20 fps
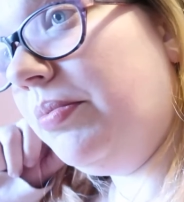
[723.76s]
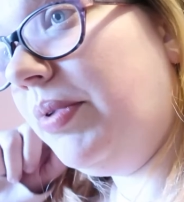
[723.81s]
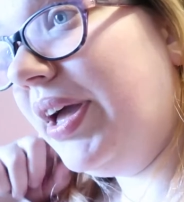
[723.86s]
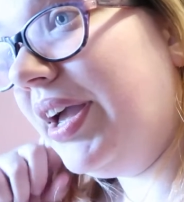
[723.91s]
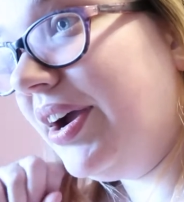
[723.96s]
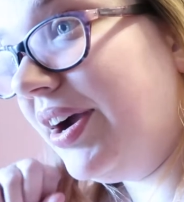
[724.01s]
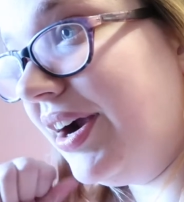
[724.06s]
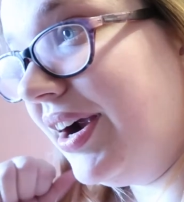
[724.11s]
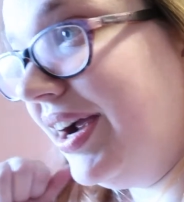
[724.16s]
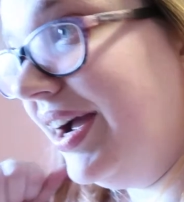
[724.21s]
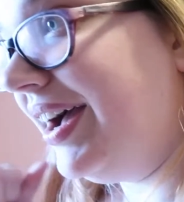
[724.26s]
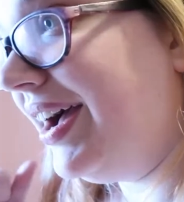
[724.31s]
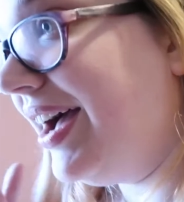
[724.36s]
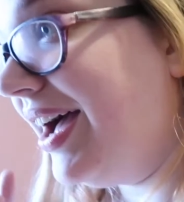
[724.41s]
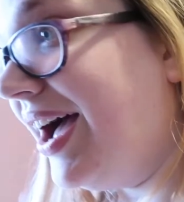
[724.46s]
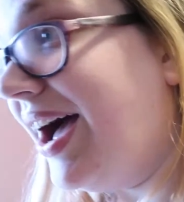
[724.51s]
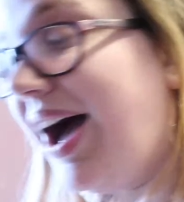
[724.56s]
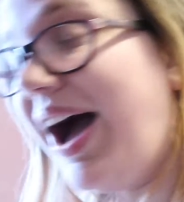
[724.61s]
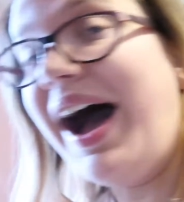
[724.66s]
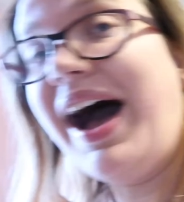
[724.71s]
where
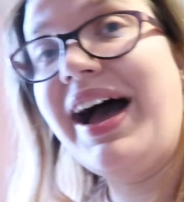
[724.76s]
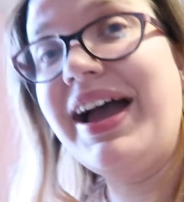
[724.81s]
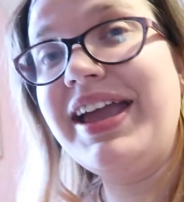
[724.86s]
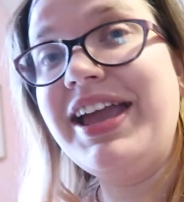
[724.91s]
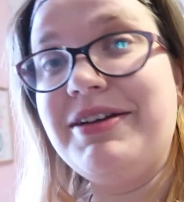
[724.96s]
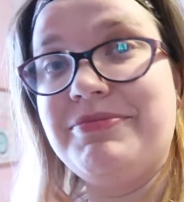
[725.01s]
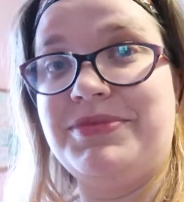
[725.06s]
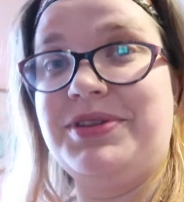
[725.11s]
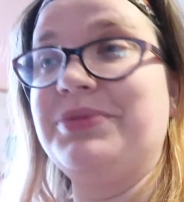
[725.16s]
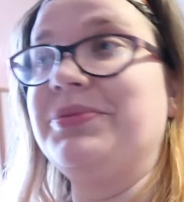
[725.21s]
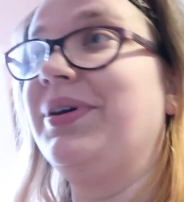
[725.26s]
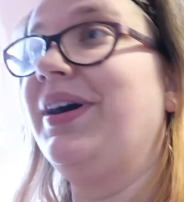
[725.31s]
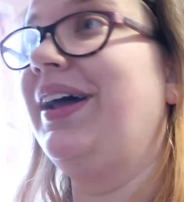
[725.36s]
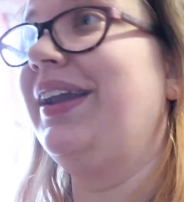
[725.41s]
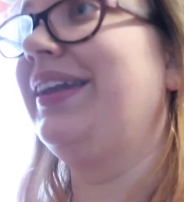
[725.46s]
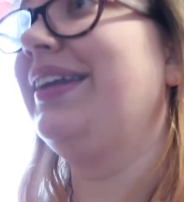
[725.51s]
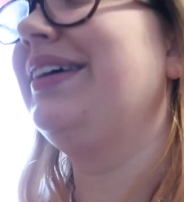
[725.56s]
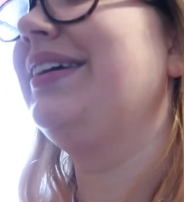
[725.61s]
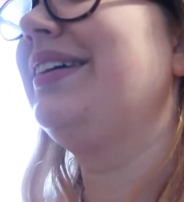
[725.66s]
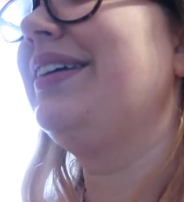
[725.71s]
I am the
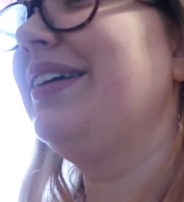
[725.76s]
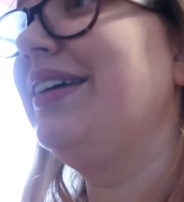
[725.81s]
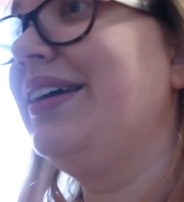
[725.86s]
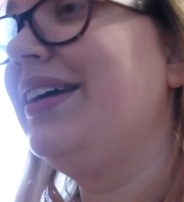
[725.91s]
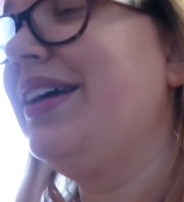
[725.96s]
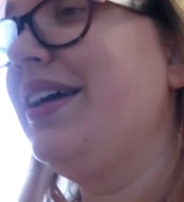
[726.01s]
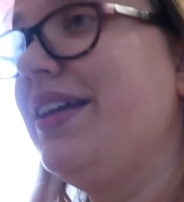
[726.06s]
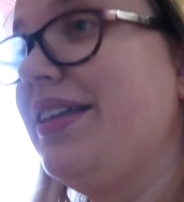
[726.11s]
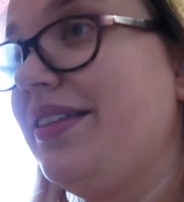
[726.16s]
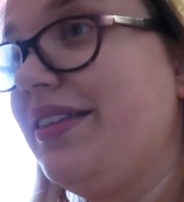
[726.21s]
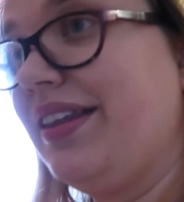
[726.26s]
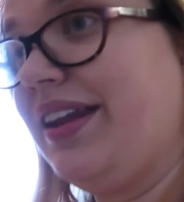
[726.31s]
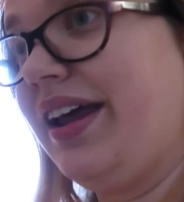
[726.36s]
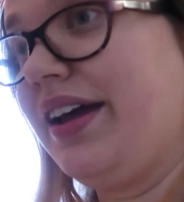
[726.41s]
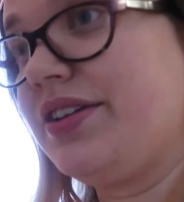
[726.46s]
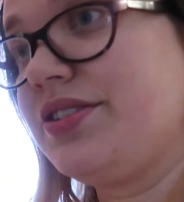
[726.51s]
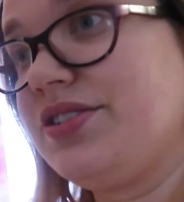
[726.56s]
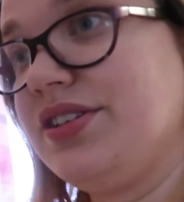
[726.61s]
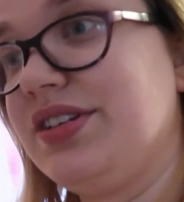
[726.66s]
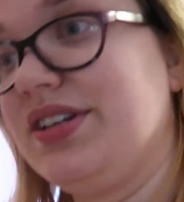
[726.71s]
one that
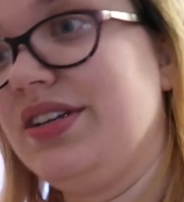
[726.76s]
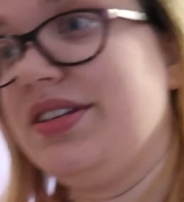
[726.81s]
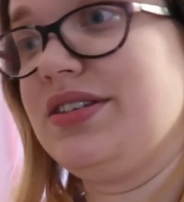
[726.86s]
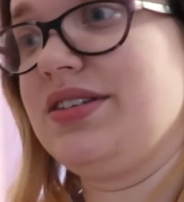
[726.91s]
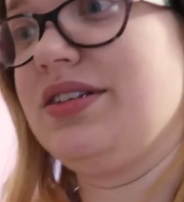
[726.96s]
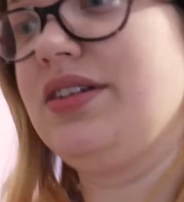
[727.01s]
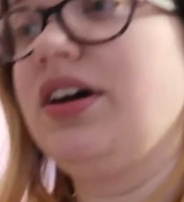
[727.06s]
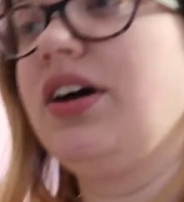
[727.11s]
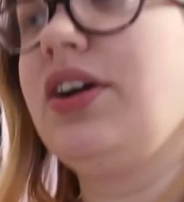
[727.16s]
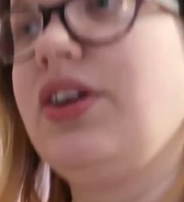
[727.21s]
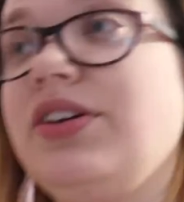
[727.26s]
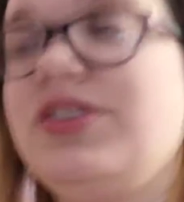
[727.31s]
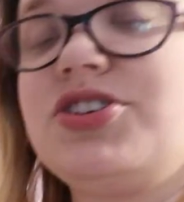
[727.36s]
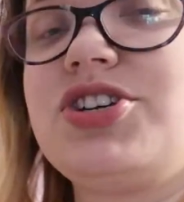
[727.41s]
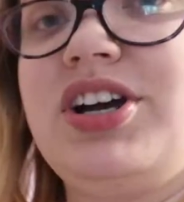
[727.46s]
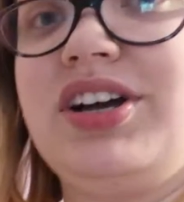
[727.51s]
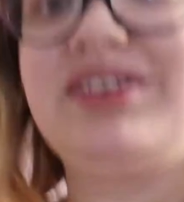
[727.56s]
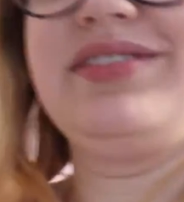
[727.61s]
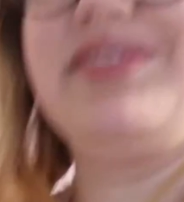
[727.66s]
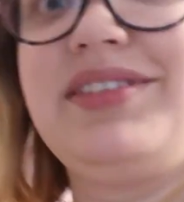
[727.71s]
actually does a good
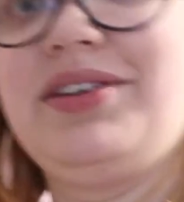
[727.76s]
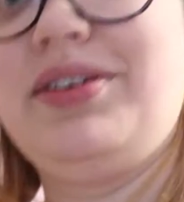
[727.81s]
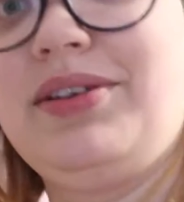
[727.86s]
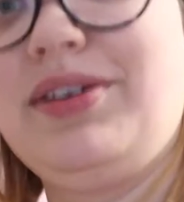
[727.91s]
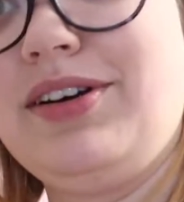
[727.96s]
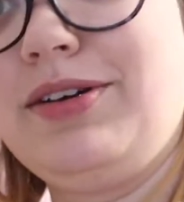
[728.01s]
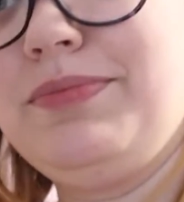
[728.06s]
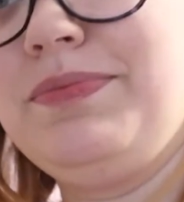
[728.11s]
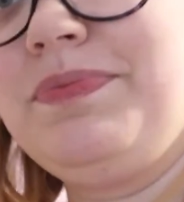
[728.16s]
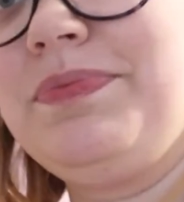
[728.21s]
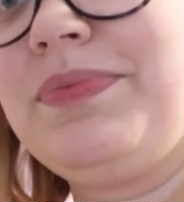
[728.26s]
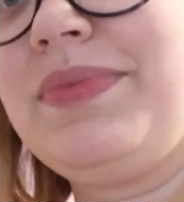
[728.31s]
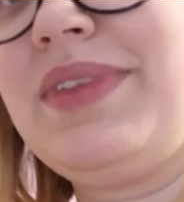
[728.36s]
chunk of the harm